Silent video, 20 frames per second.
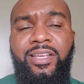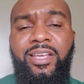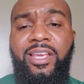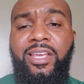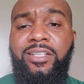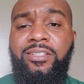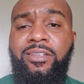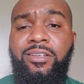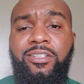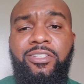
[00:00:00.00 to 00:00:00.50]

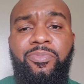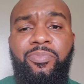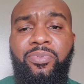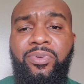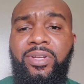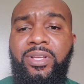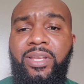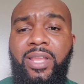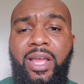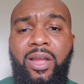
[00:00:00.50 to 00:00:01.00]
it's going to
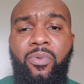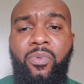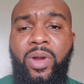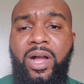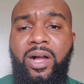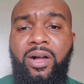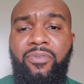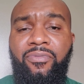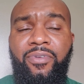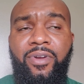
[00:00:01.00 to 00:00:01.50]
spread like
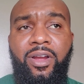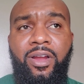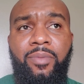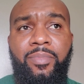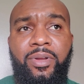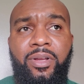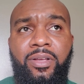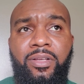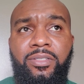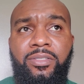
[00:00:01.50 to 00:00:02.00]
wildfire
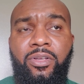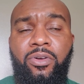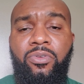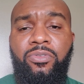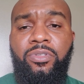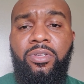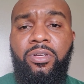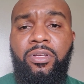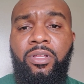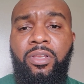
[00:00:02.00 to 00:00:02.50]
because
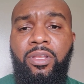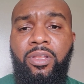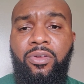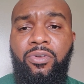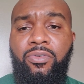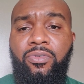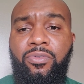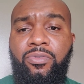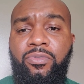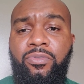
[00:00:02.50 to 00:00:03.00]
those are
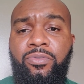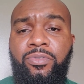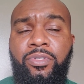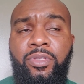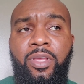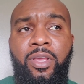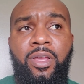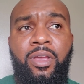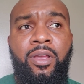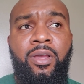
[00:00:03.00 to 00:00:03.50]
closed